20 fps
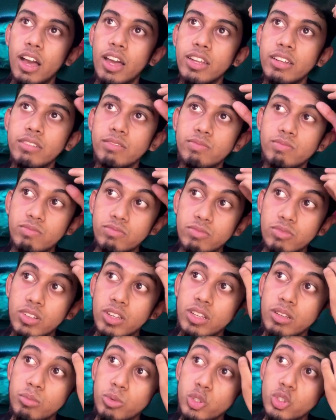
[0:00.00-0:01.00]
And
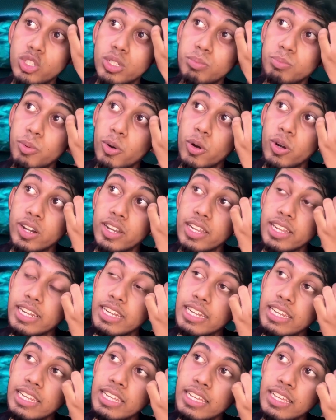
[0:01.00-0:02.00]
most
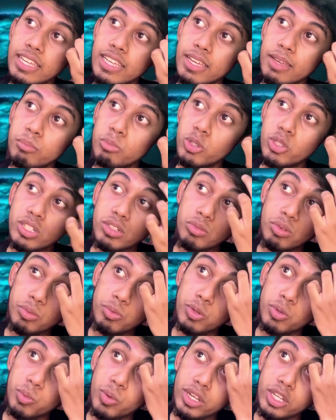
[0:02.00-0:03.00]
importantly,
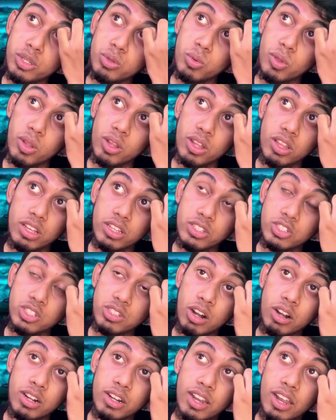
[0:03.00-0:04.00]
when you
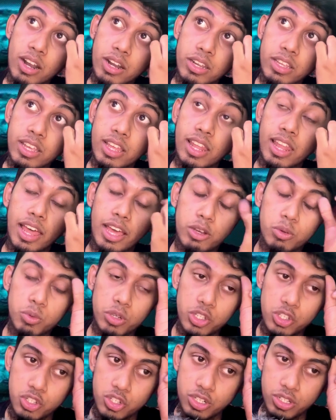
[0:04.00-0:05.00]
start learning a
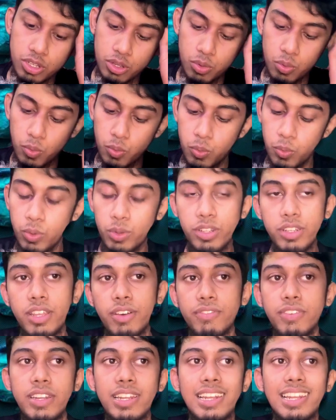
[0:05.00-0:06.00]
language, you
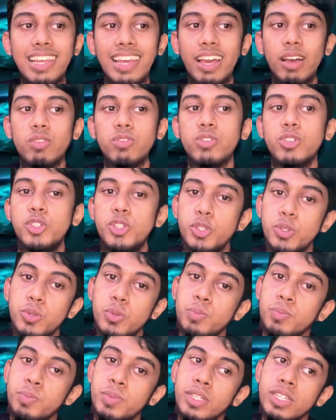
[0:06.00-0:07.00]
definitely have
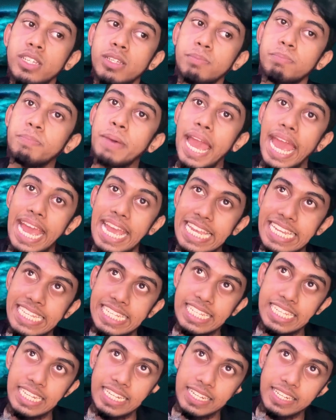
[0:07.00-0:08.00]
to be
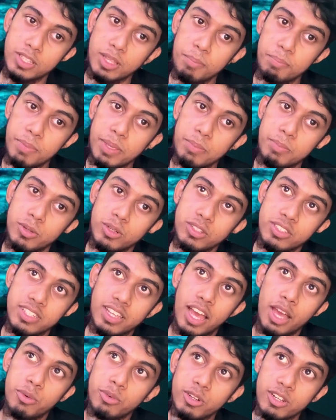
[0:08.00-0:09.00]
patient. Some people
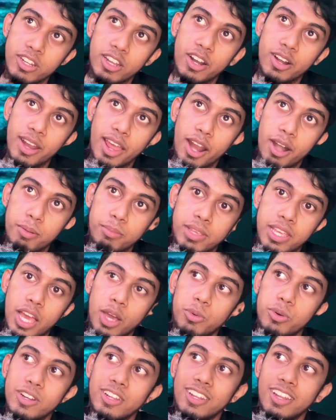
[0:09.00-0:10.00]
say, I want to learn Arabic,
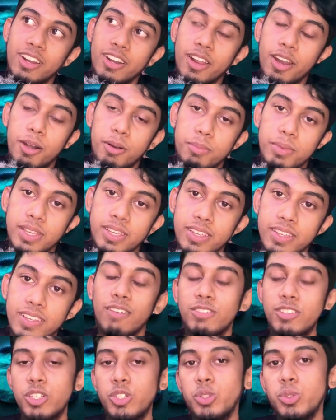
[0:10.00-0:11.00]
I want to learn Arabic.
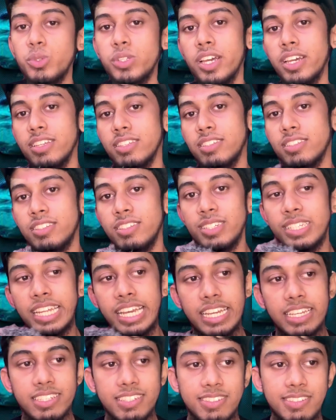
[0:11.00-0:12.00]
After 2 days, 3
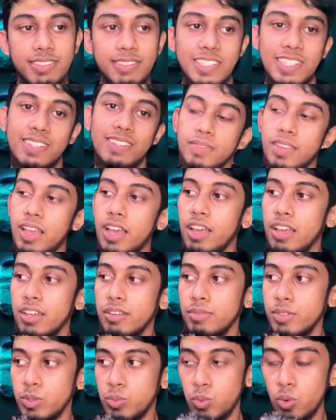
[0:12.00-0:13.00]
days, I
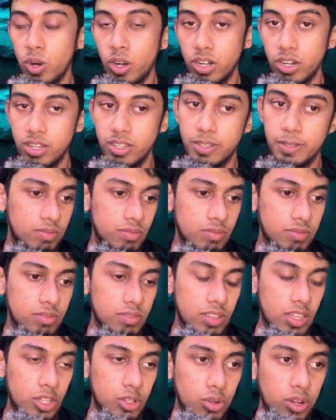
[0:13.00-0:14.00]
have a work,
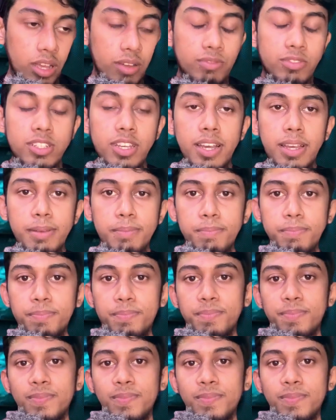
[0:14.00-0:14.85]
I don't have time.